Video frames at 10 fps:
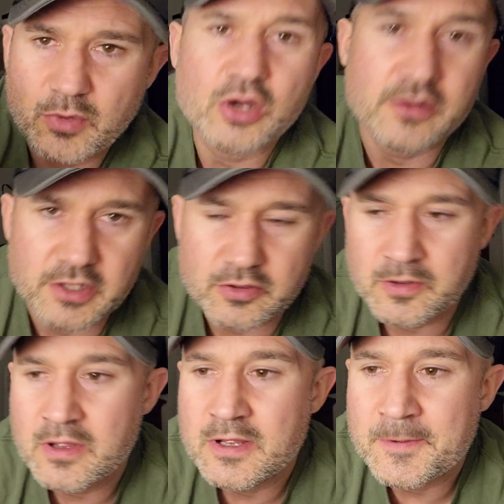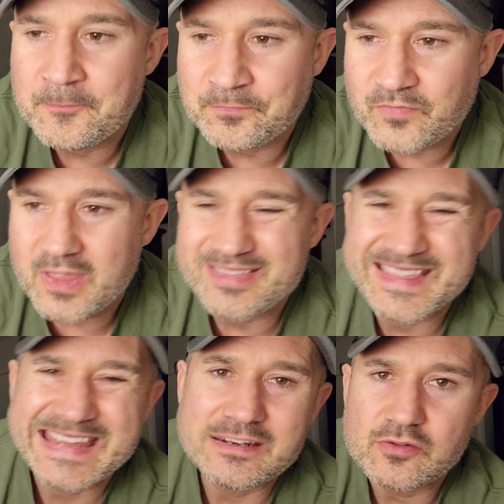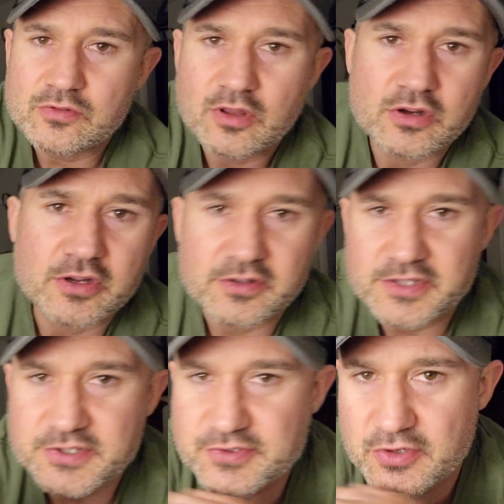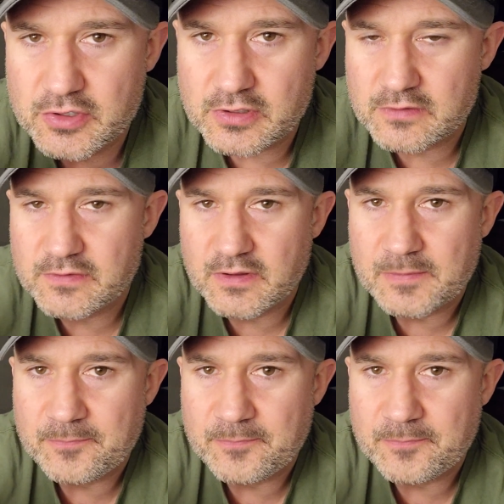hurt you, they no longer deserve